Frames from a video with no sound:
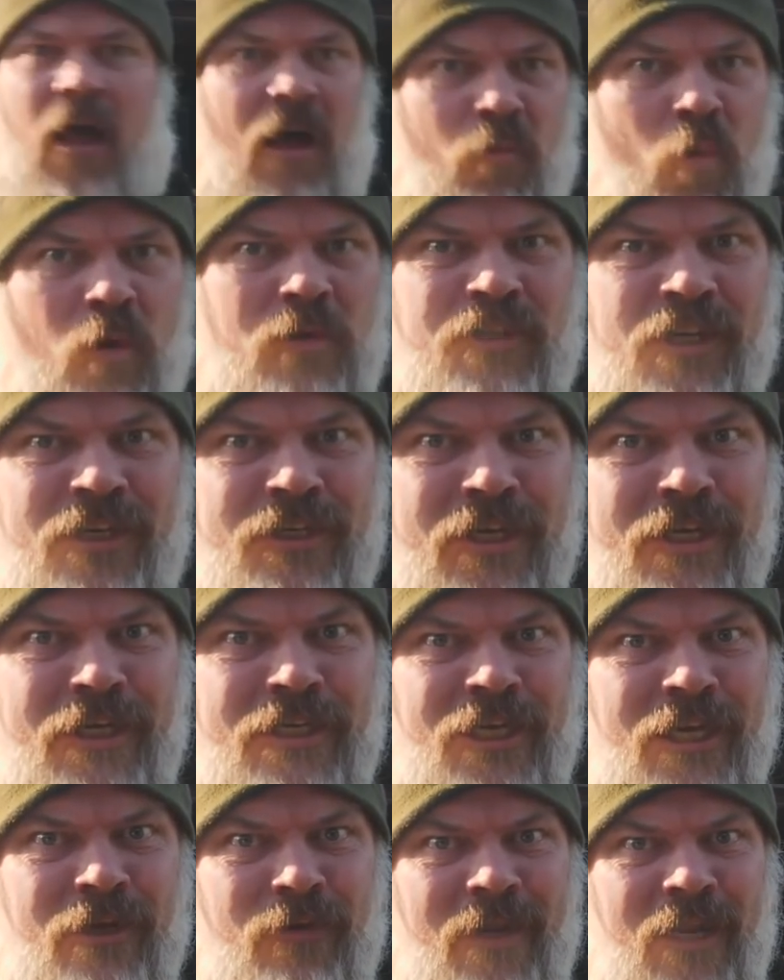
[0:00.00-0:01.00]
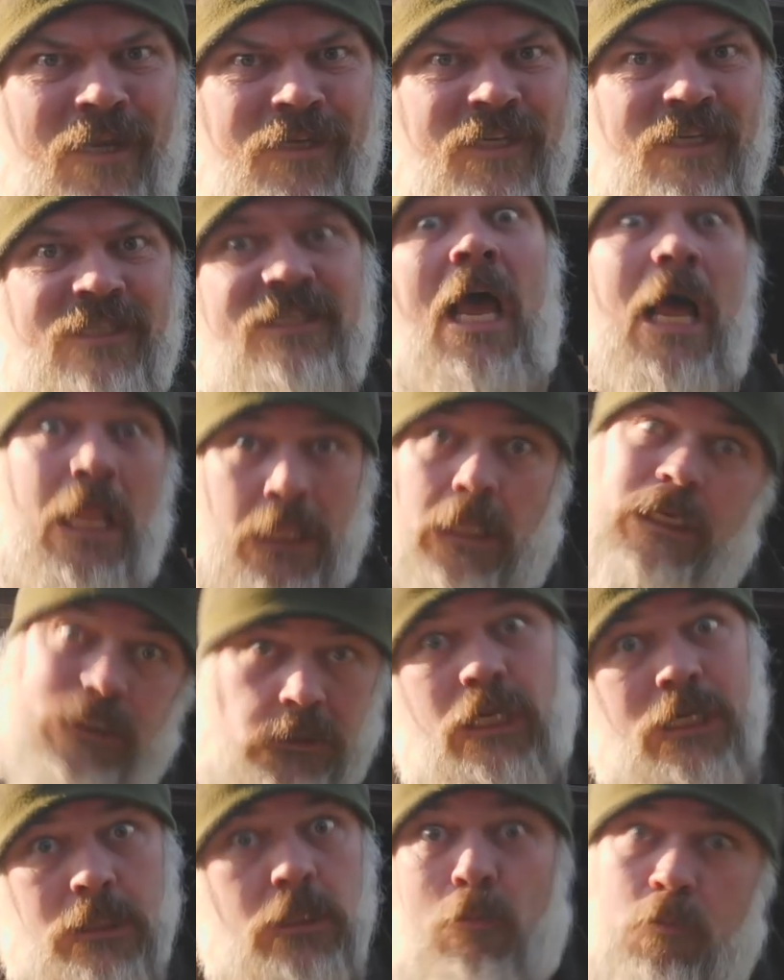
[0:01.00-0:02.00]
Ah, Watson, Dirty Shed Creations. Let's
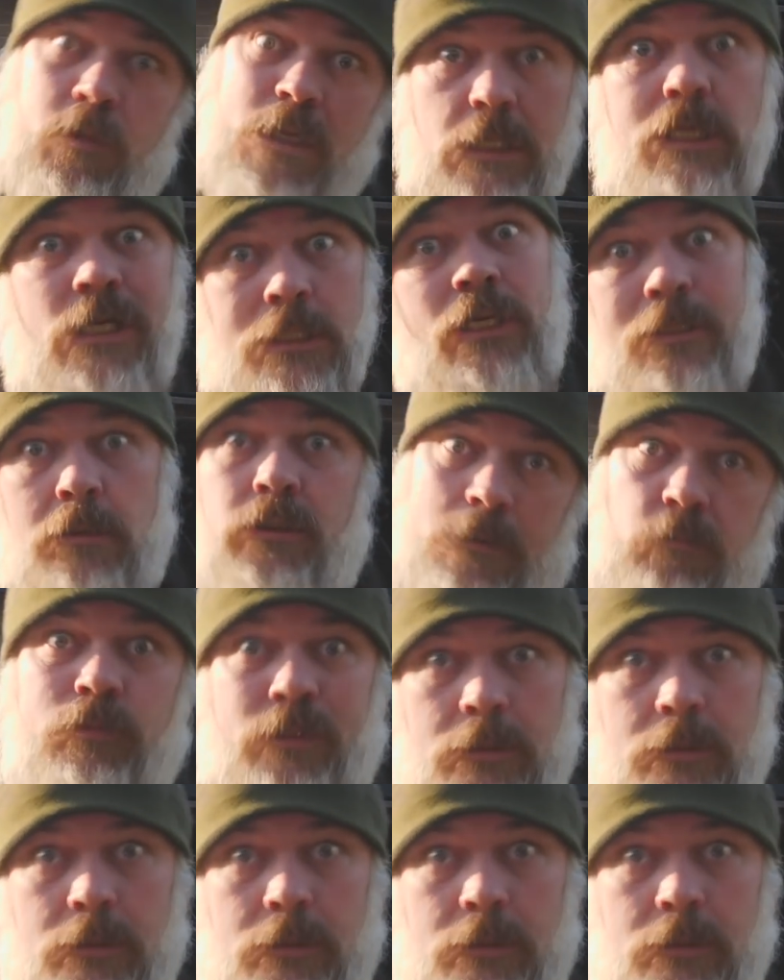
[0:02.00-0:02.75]
get on with it and do some